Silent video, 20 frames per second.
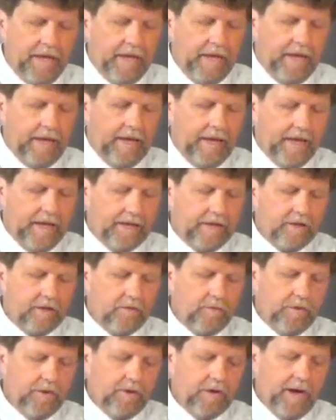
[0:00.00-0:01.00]
And
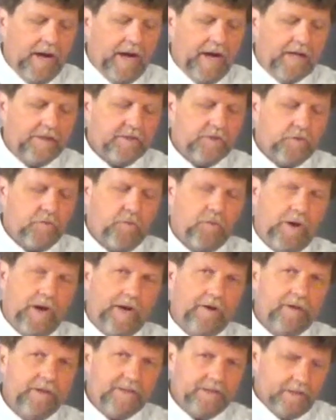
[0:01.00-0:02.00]
we were asked,
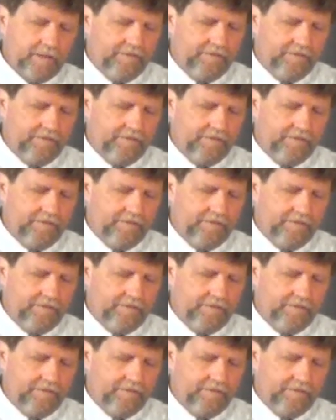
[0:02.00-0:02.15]
where is the